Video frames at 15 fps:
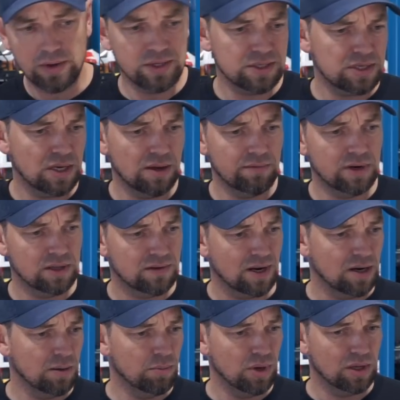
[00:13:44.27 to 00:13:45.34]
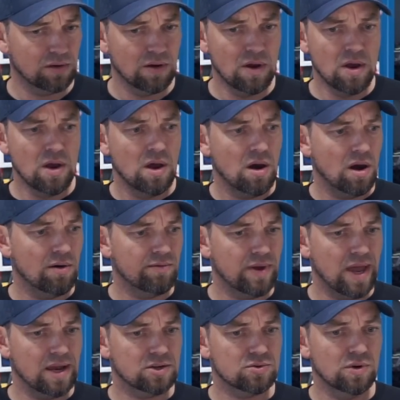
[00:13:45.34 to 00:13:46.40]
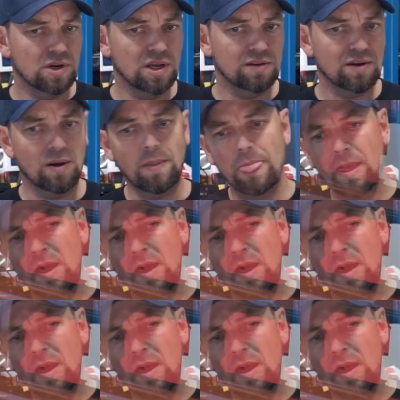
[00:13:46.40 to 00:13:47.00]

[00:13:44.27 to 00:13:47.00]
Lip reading: just to give it a tiny bit of extra detail.